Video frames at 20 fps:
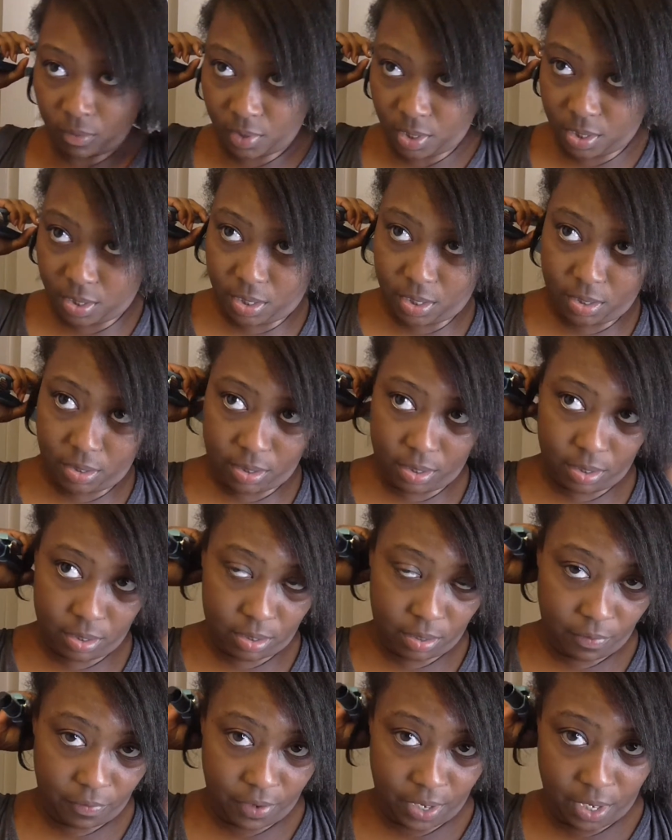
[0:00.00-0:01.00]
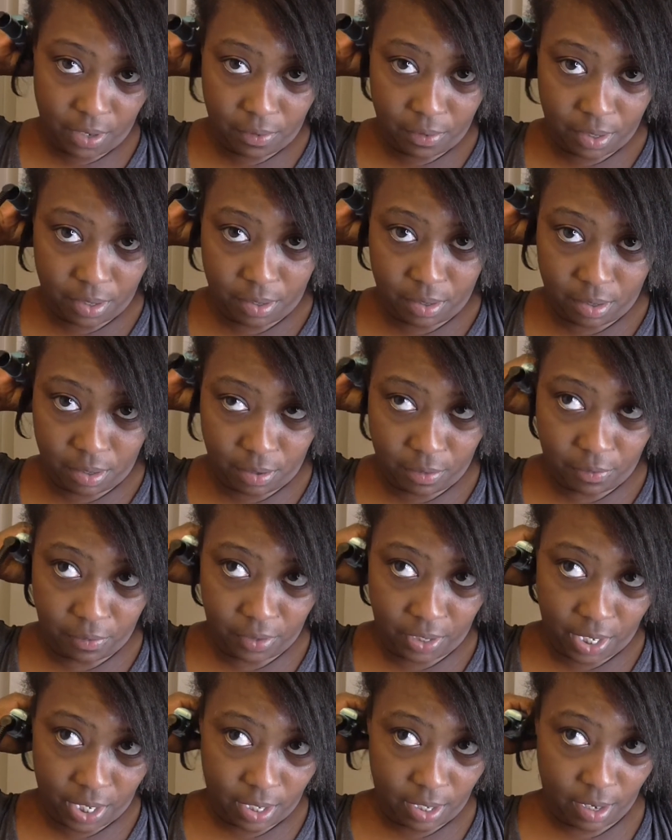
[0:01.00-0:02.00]
And this is a very good
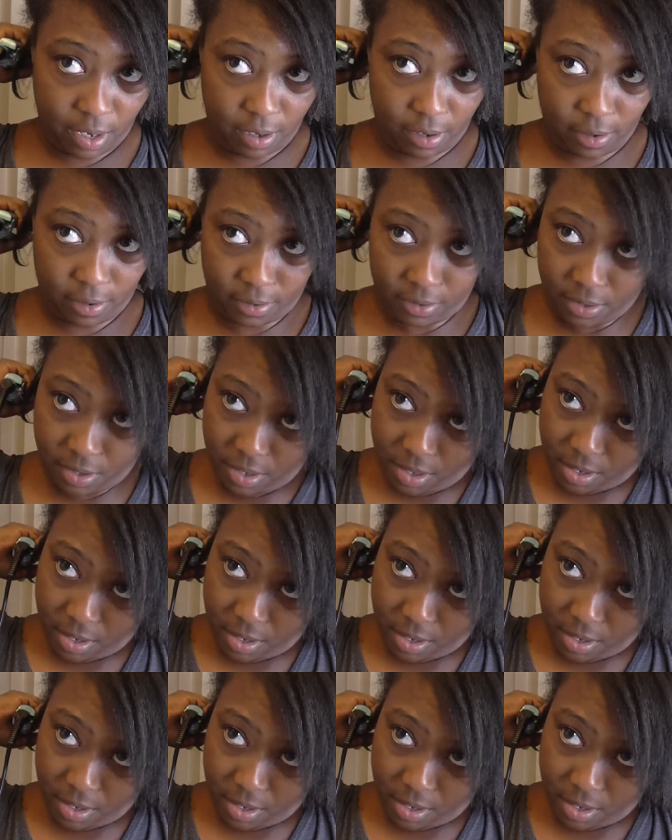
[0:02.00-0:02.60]
flat iron.